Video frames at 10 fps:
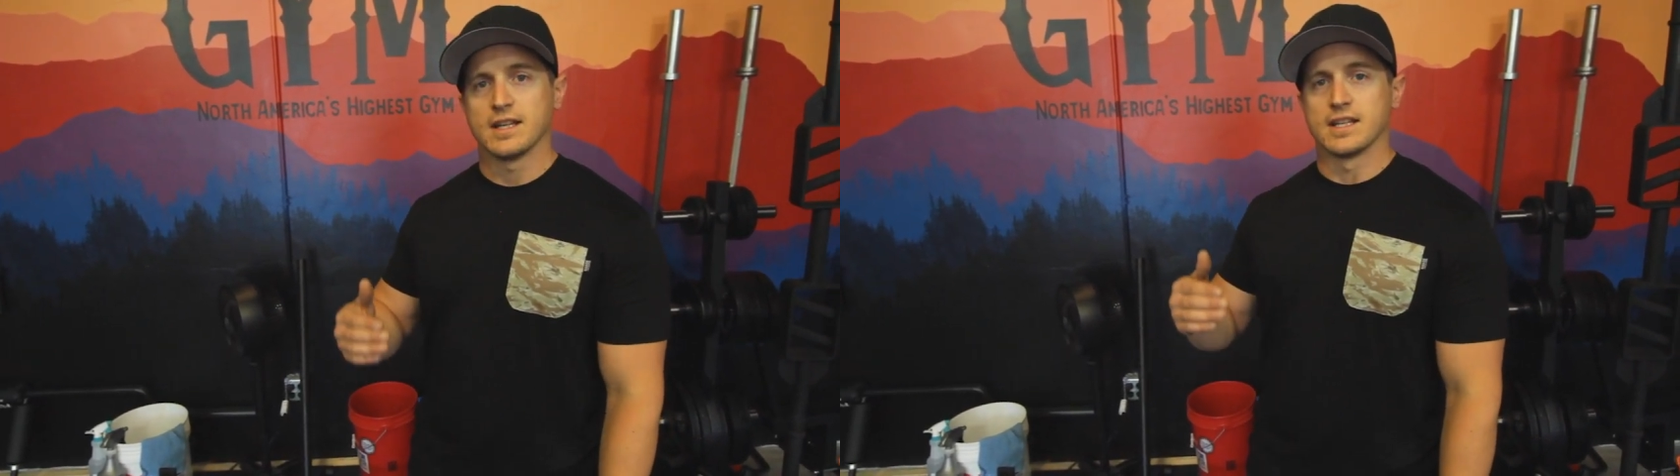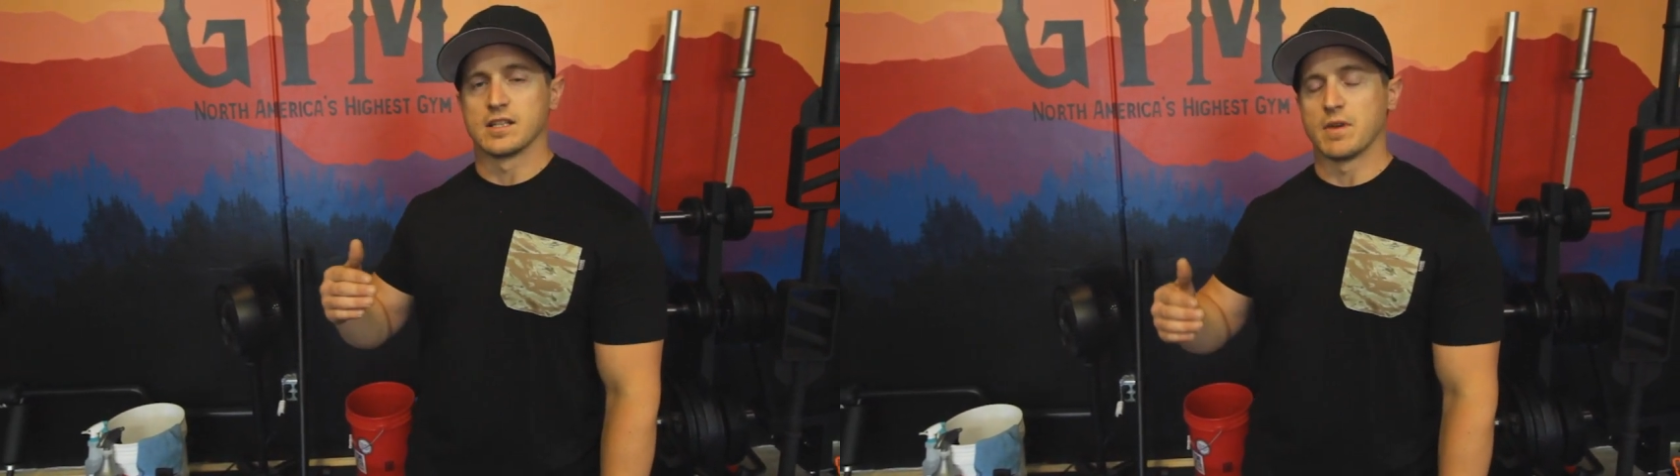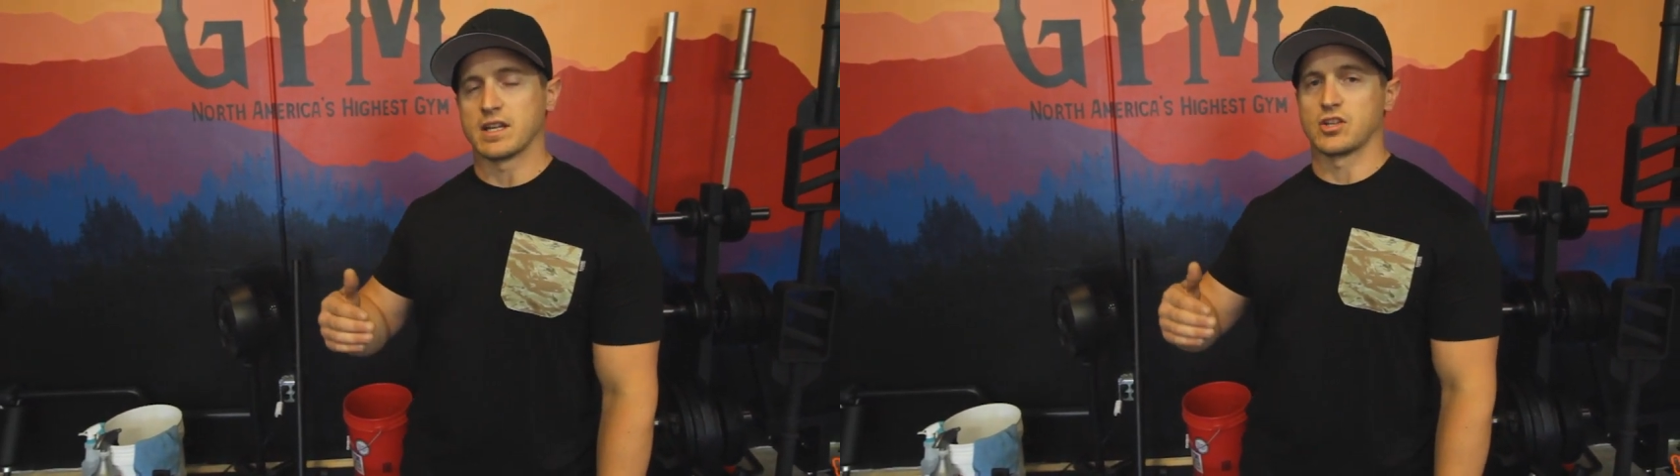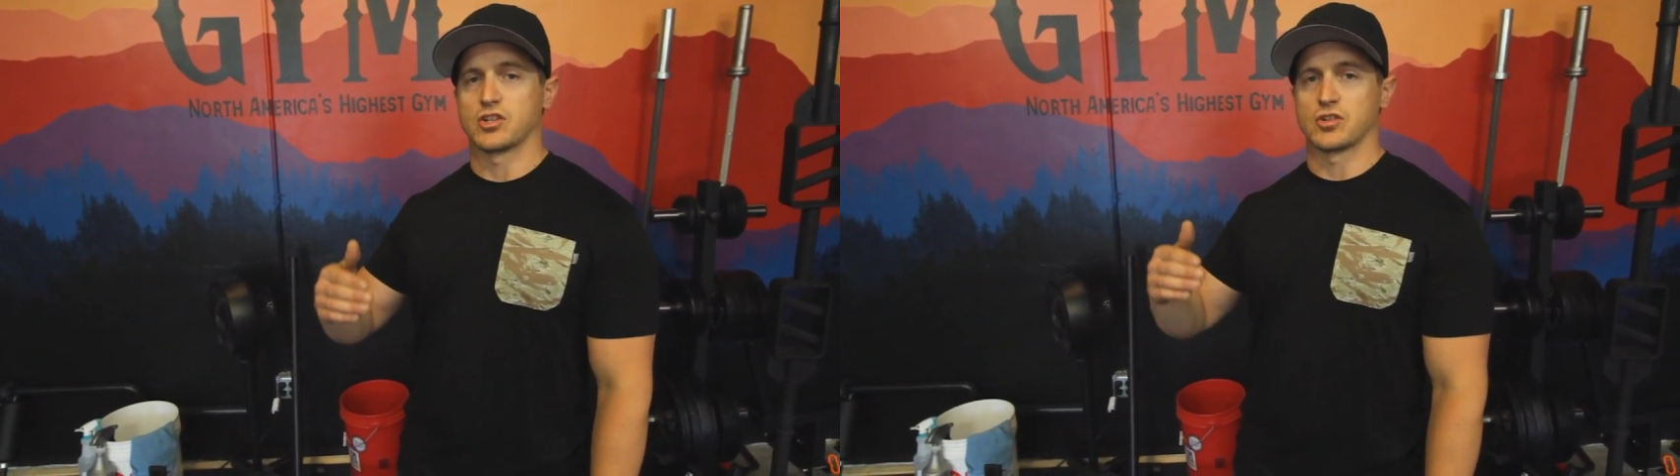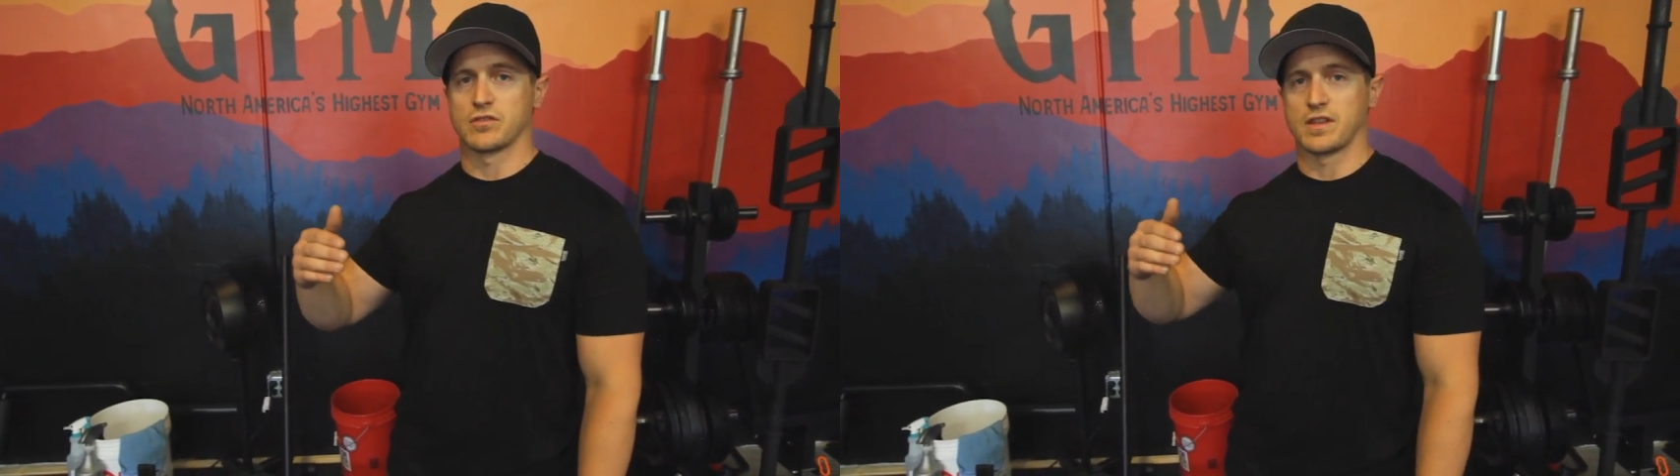is making
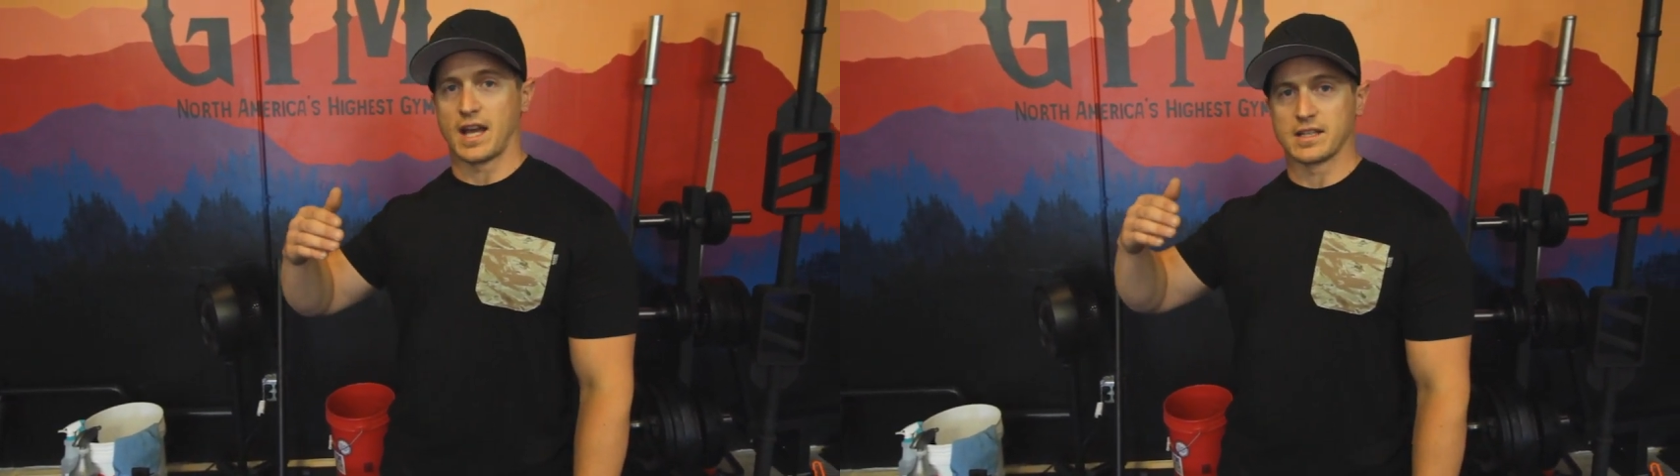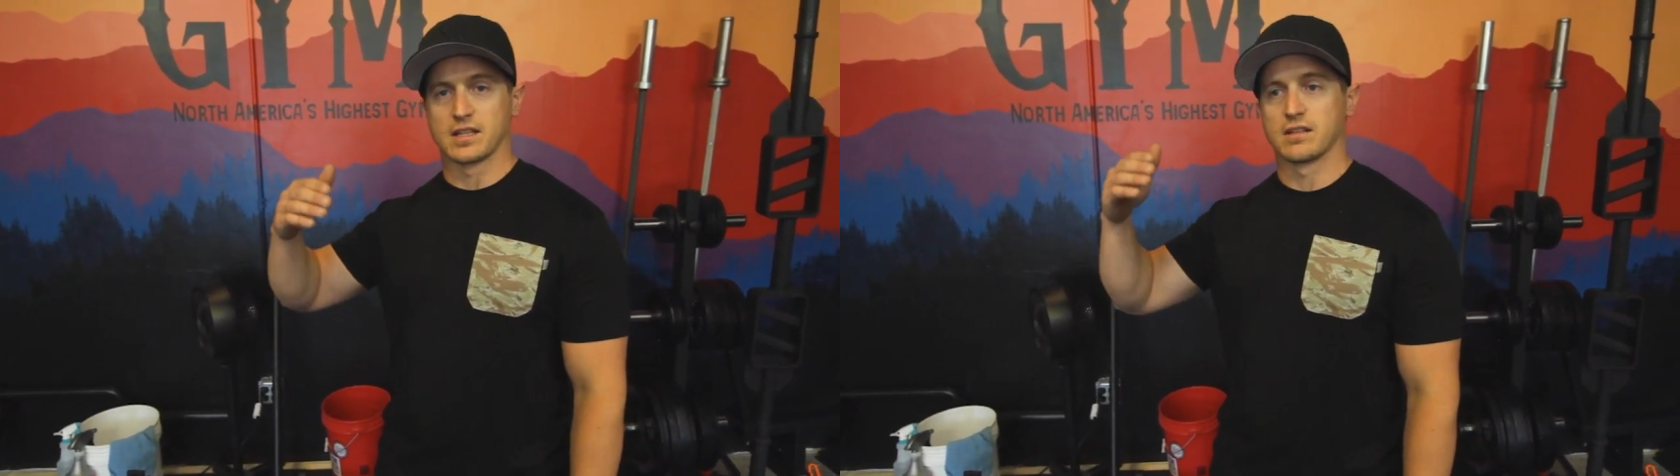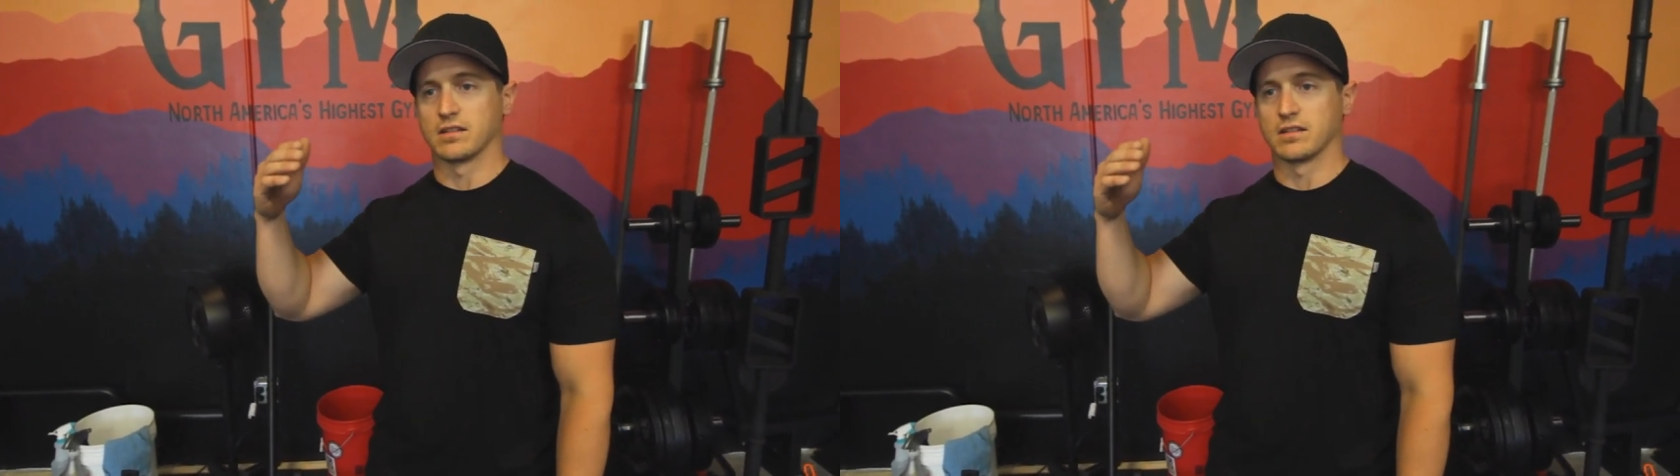sure that